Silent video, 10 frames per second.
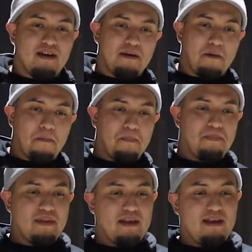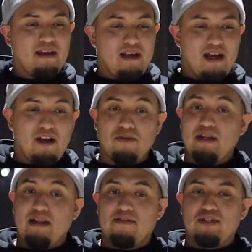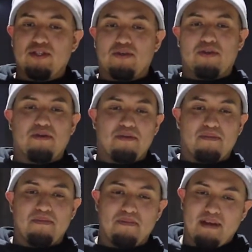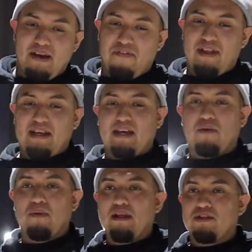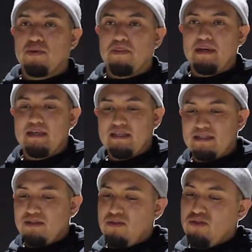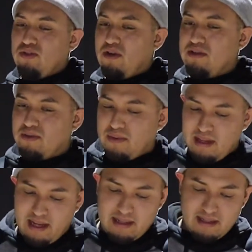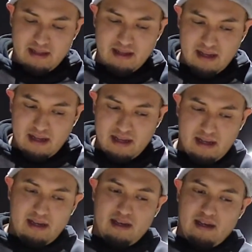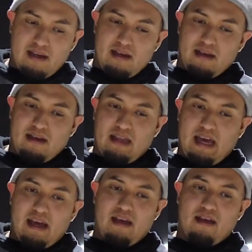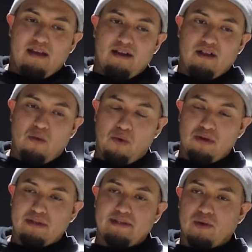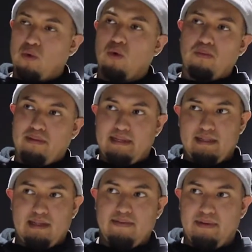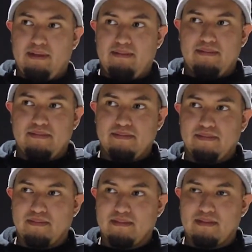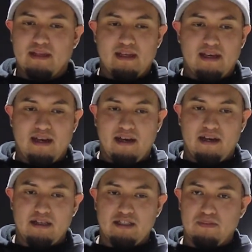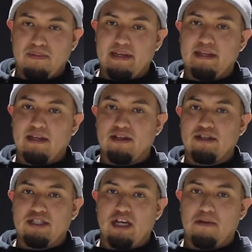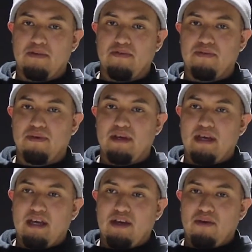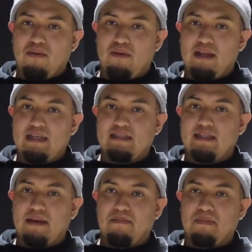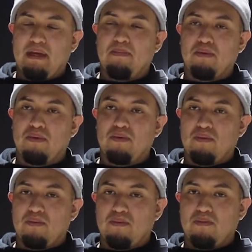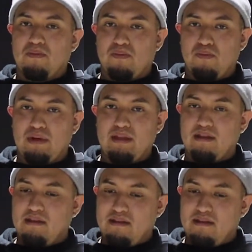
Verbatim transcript: Um, I really love the Joker. I feel like I can relate to it because you start to realize that world is a cruel place to live in. Uh, Split did a good job of realizing that people with